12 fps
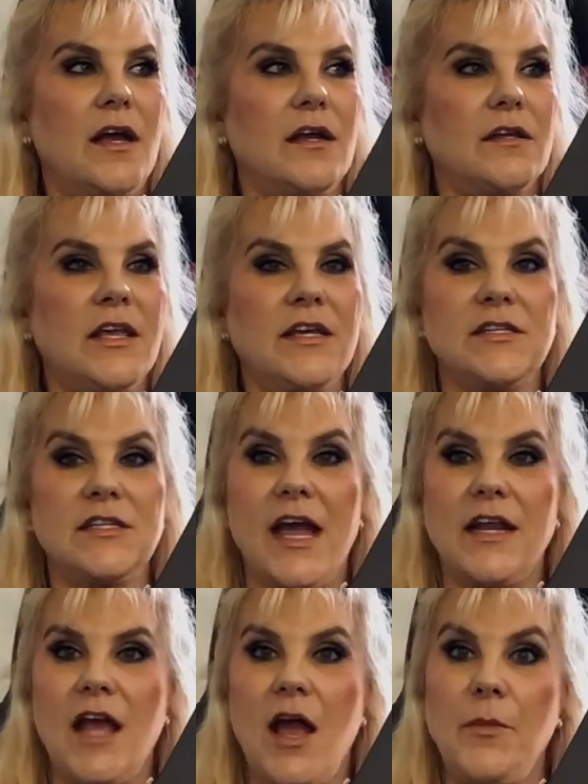Kiss
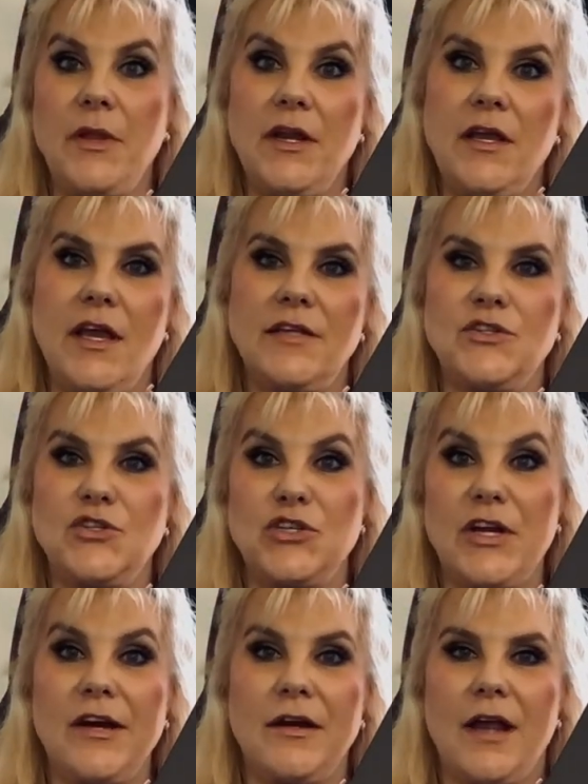had? How many has
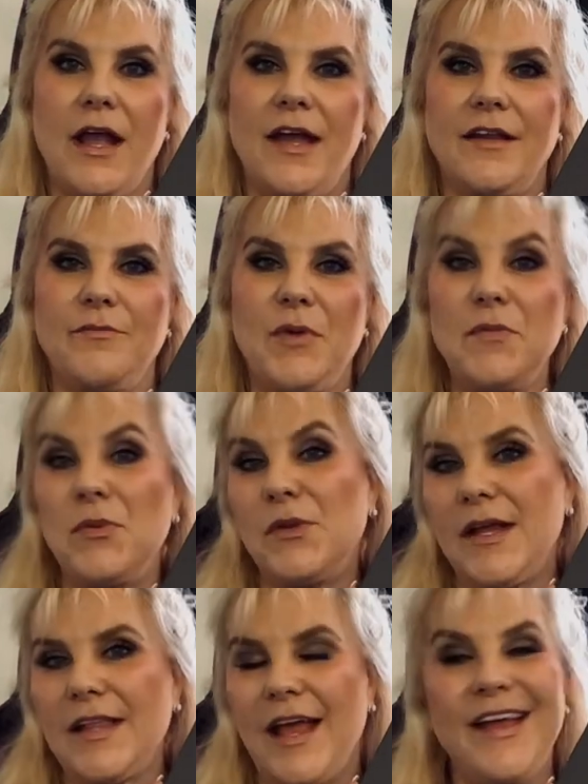Cher had? People
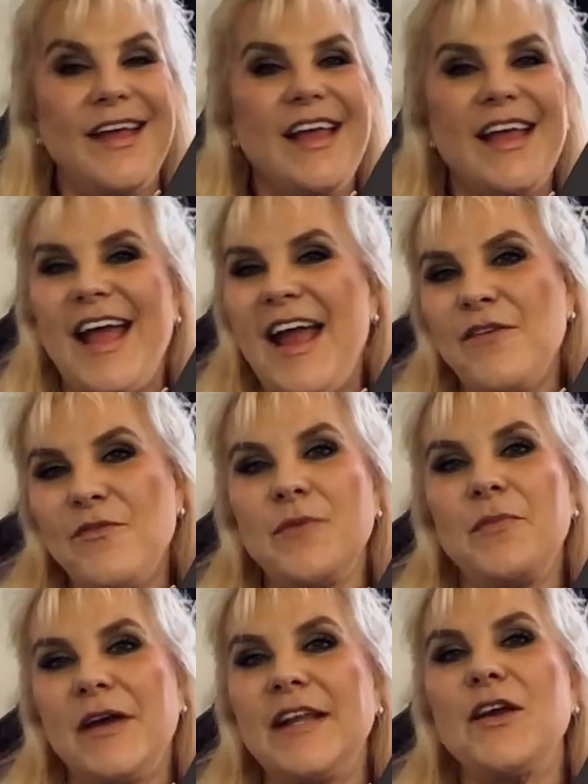like that.
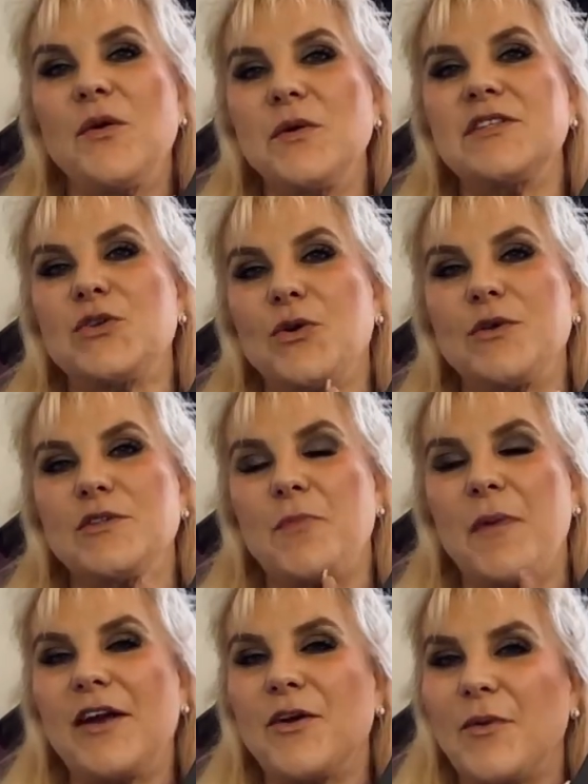Everybody always circles
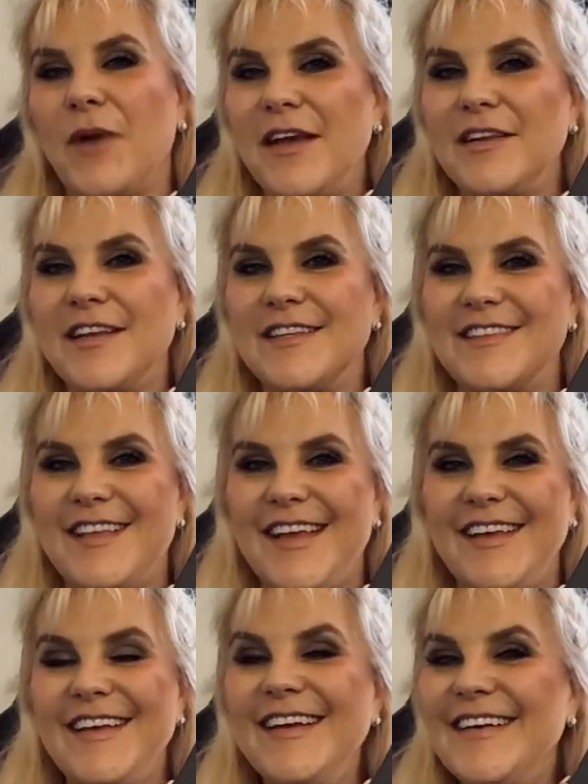back around because
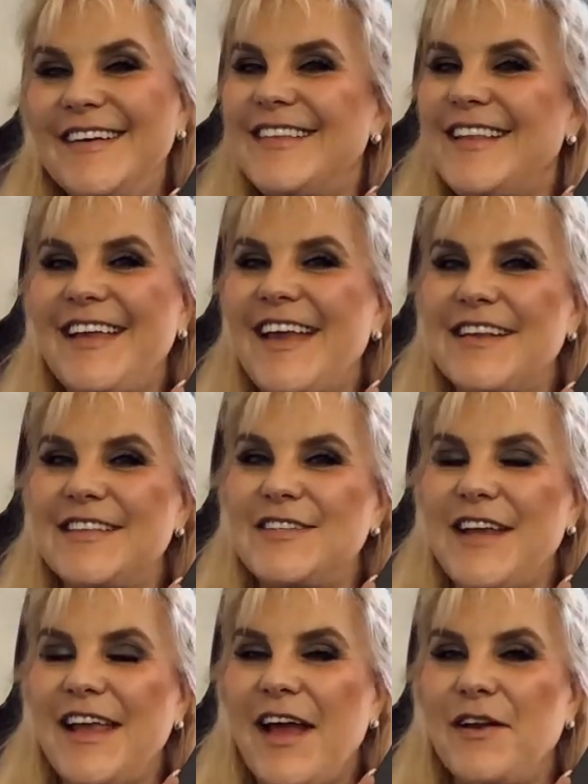they can't
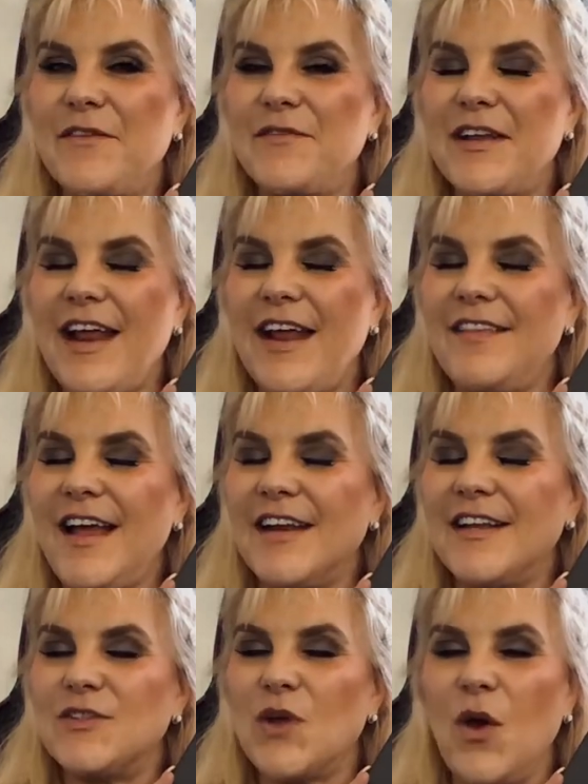stay out of it, and that
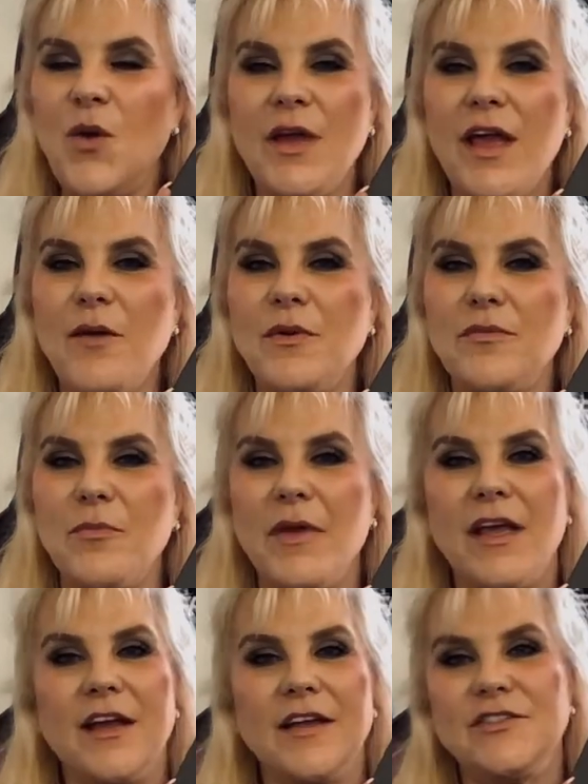is okay with
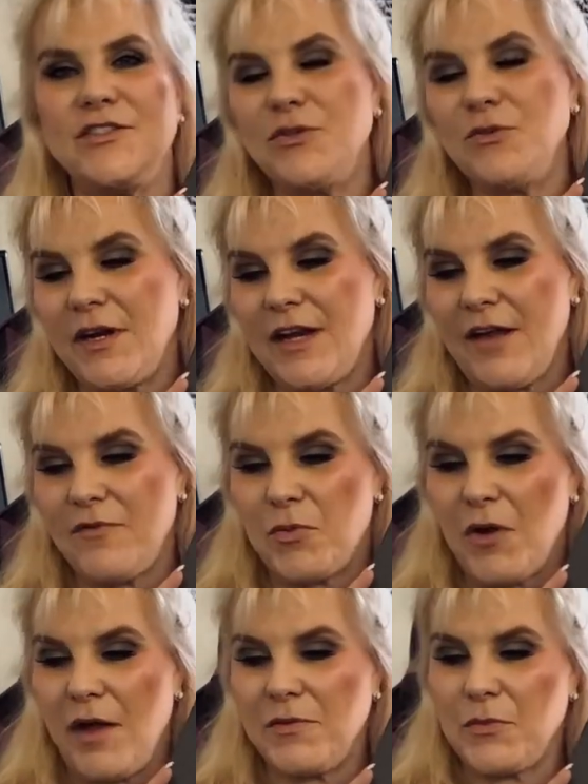me. I do not have a
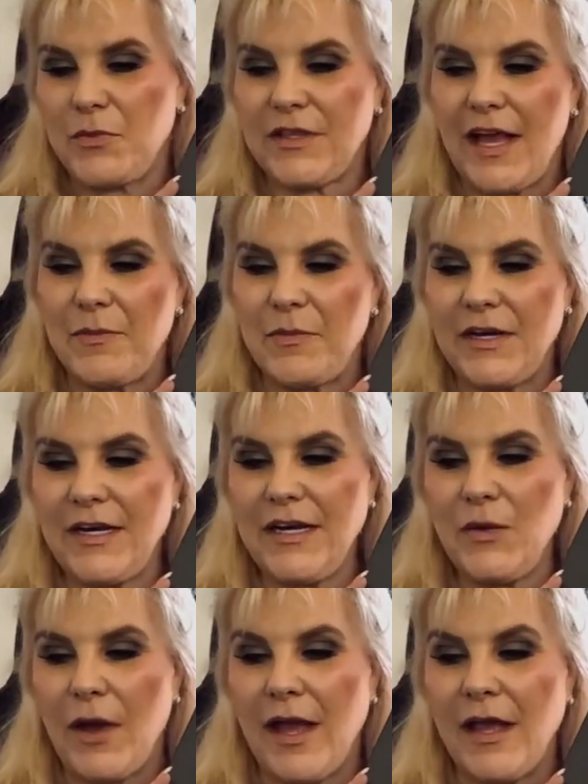problem with that. But
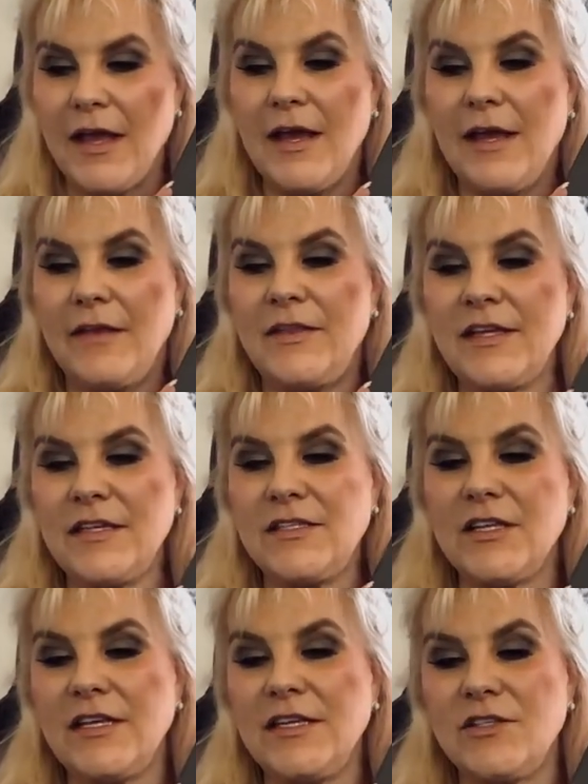anyway,
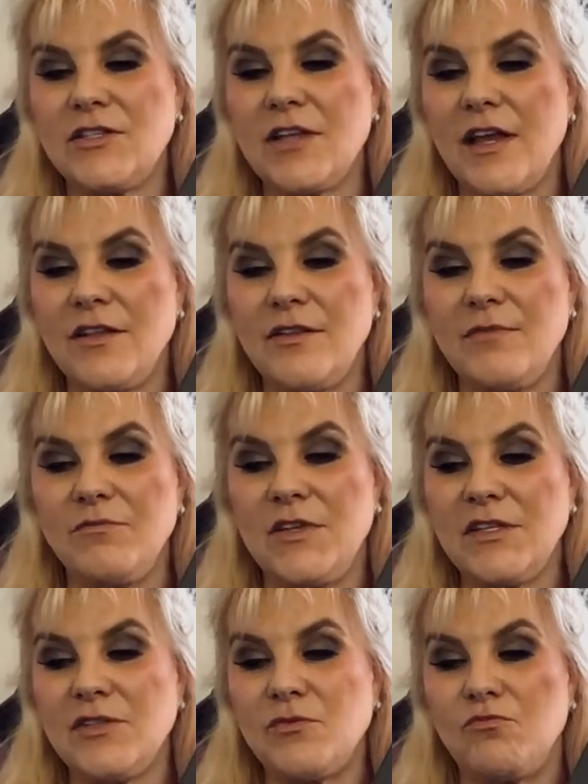this is
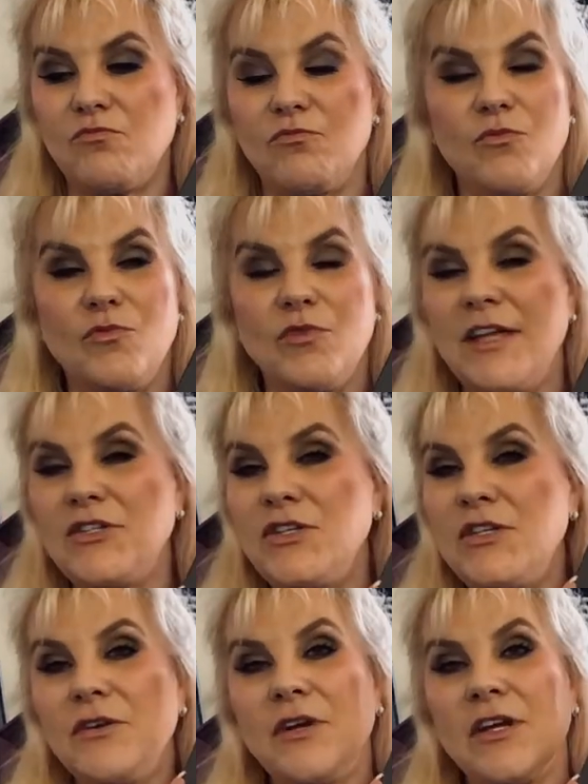this
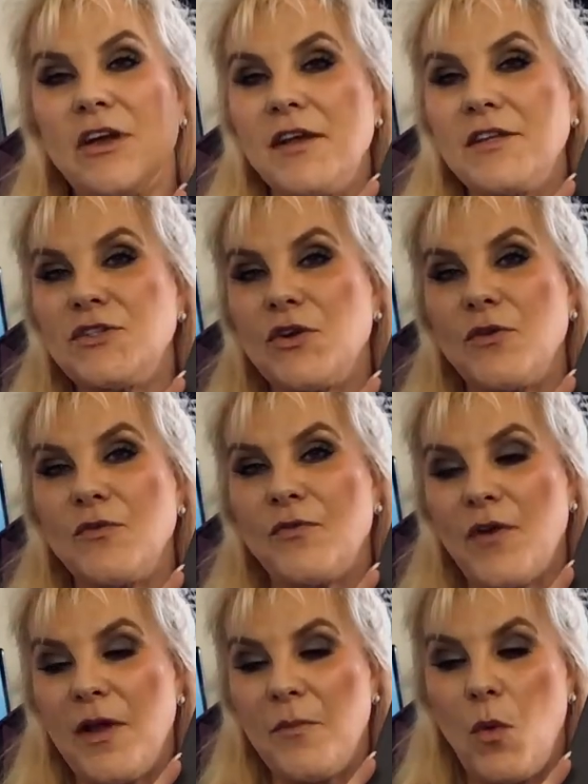legendary concert
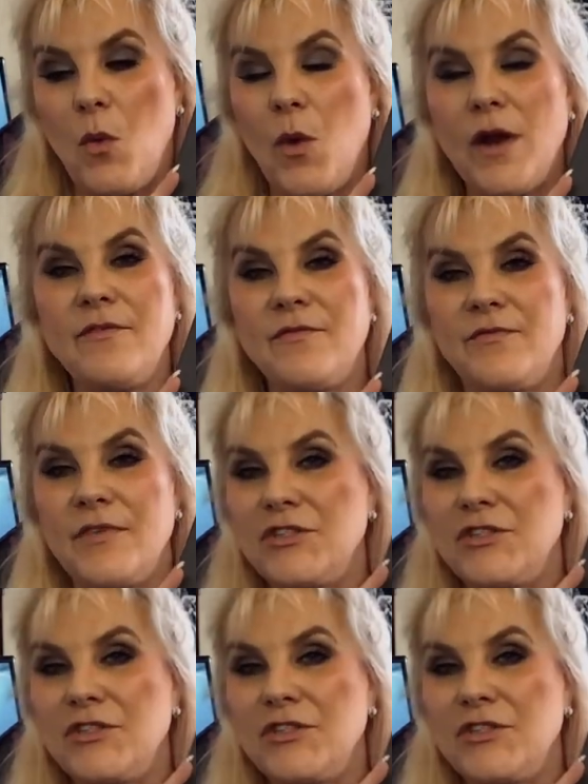from one of